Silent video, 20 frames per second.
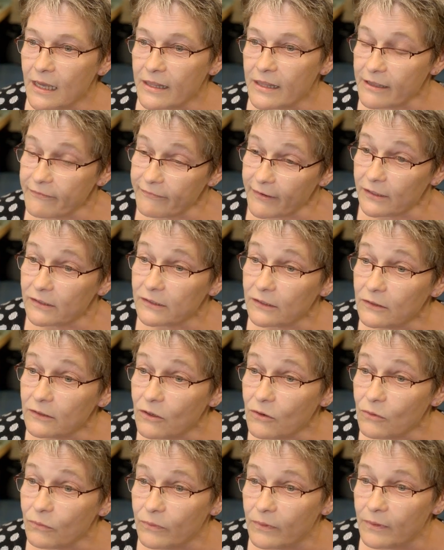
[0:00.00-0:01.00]
they felt
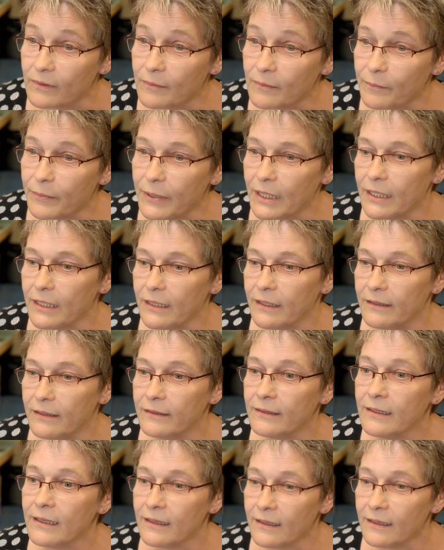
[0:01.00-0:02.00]
alone. But
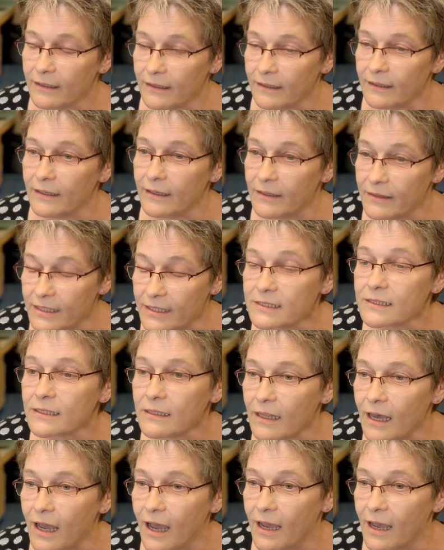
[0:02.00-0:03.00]
in in this
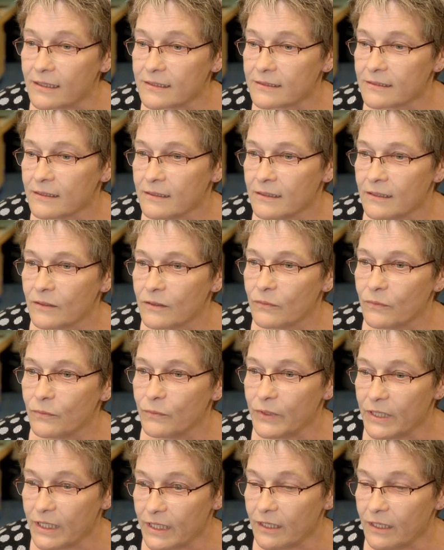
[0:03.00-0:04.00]
class,
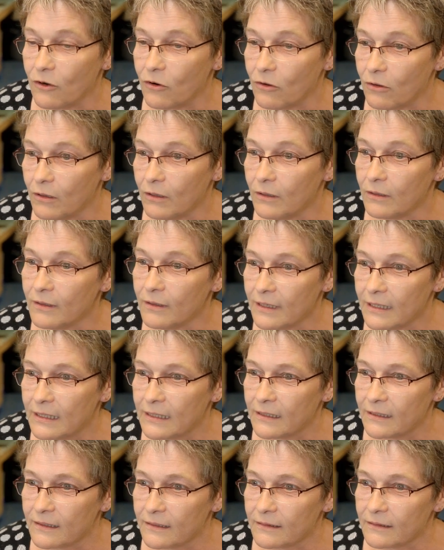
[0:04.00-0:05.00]
we all
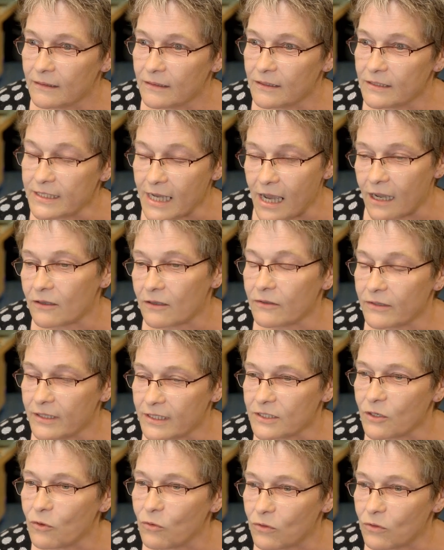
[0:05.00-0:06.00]
tackled
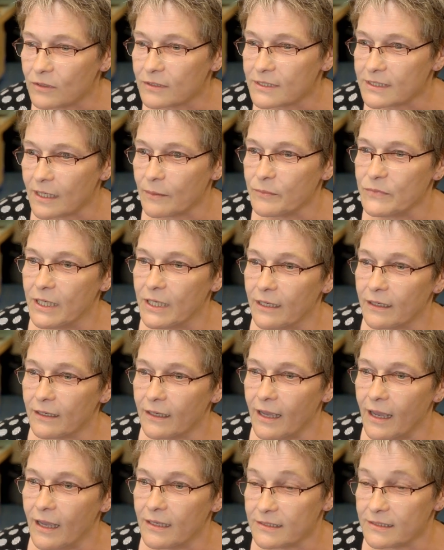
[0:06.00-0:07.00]
this whole subject
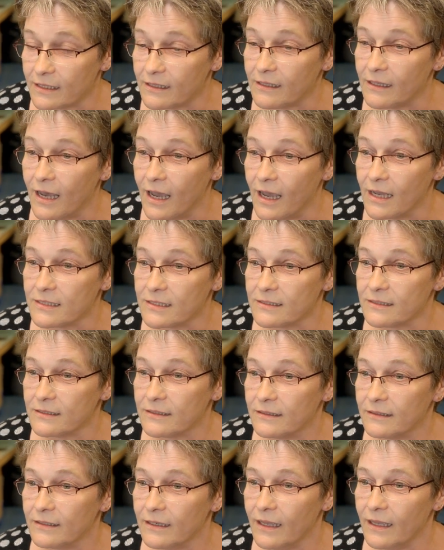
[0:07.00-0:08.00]
as a class
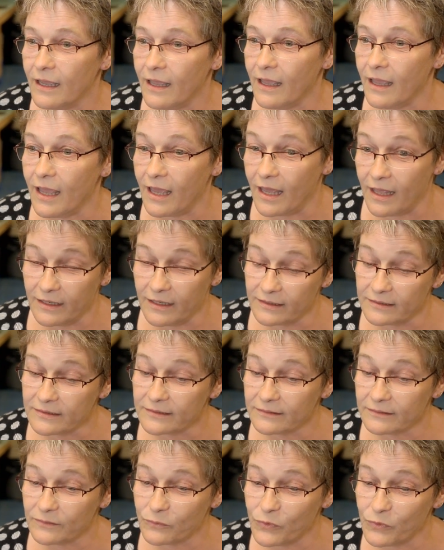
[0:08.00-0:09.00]
and
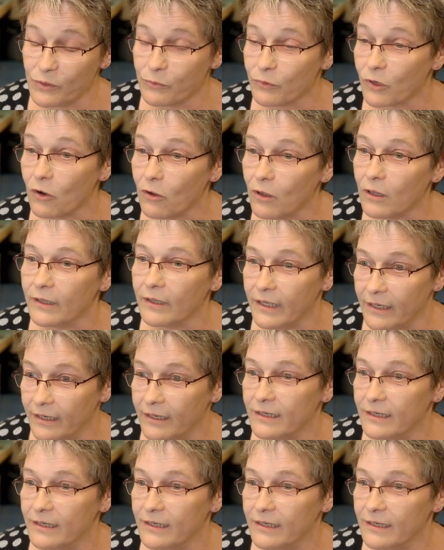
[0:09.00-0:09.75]
we were all in